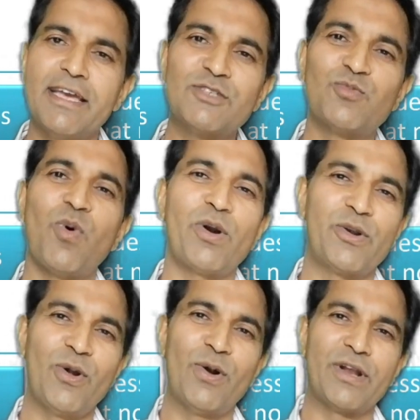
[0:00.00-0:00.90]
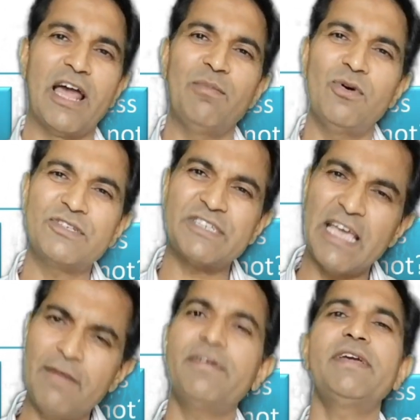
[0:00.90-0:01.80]
guess what not. Almost
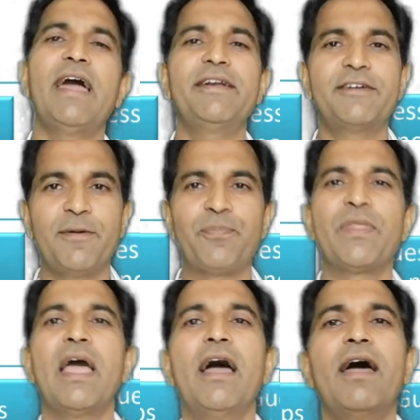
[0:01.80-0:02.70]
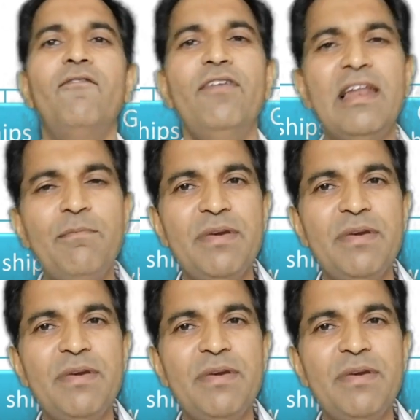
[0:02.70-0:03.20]
every item will